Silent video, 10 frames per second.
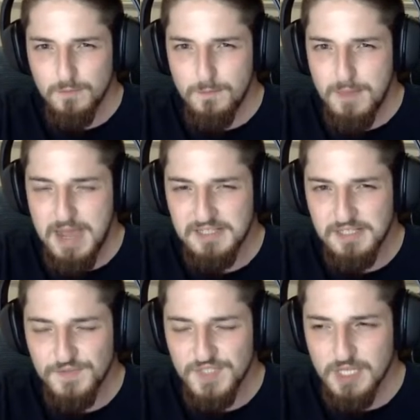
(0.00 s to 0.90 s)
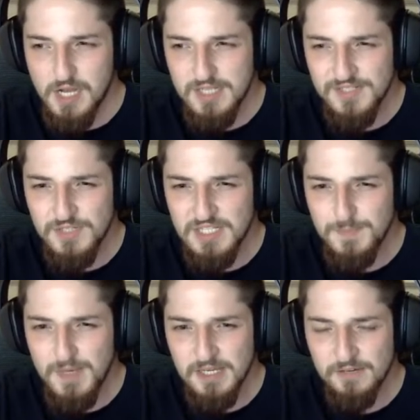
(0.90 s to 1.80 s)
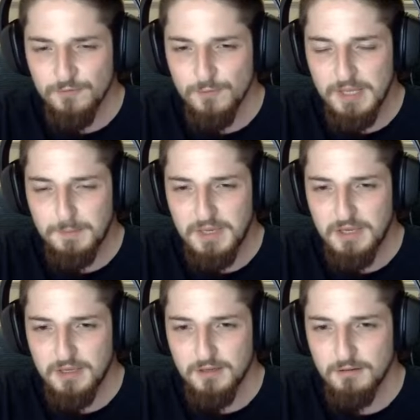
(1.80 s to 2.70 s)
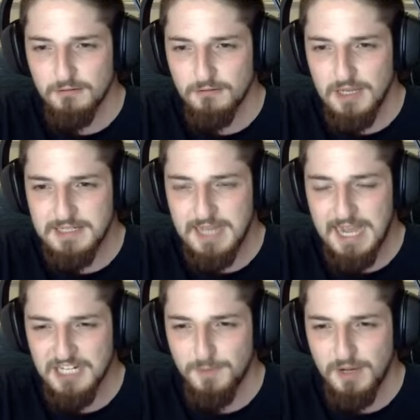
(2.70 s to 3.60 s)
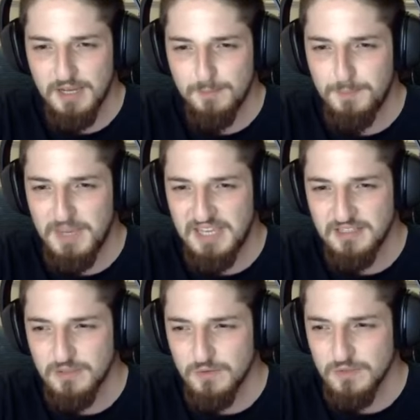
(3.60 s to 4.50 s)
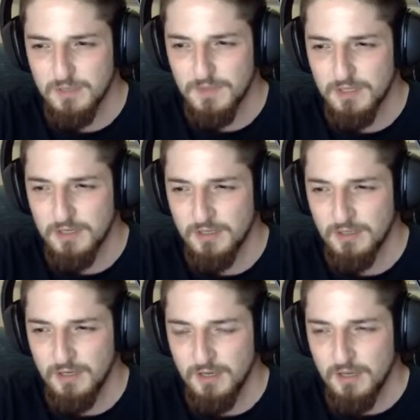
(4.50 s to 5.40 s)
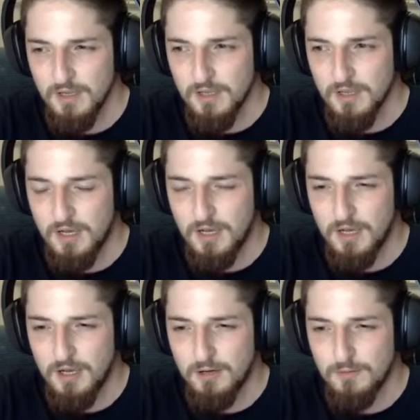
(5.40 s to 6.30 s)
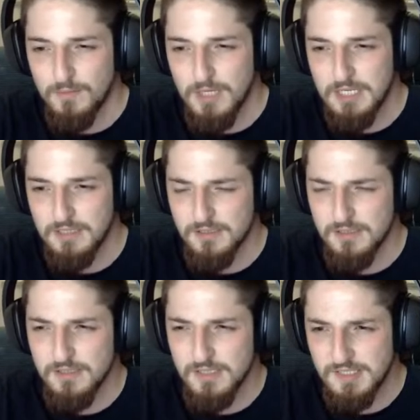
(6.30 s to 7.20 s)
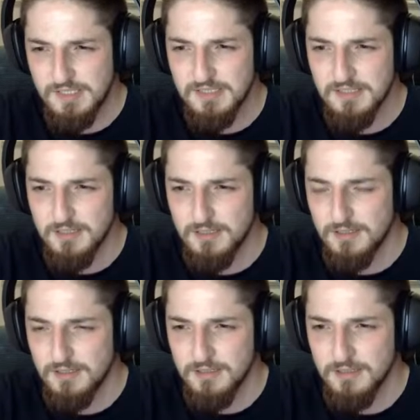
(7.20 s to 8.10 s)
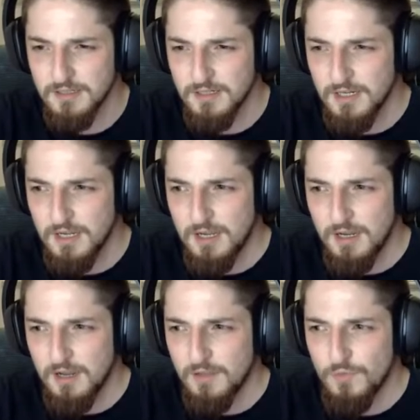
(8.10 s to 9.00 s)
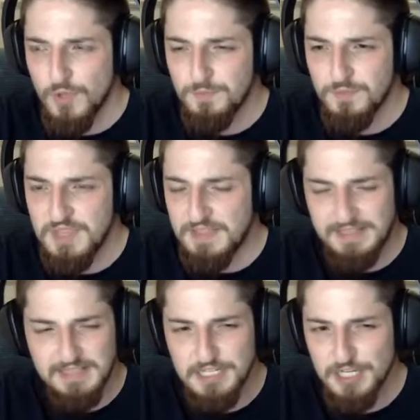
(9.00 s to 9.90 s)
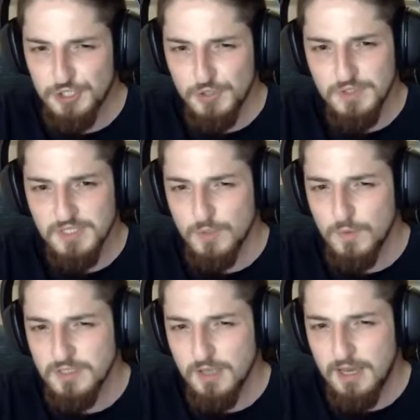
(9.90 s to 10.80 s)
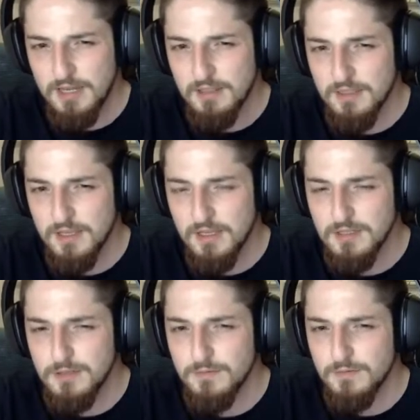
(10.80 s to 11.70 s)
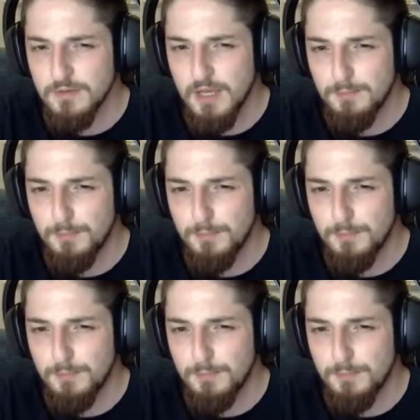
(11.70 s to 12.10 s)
massive scars on his back from like being attacked by a beast or something. His sister, like they touched on suicide, I think, and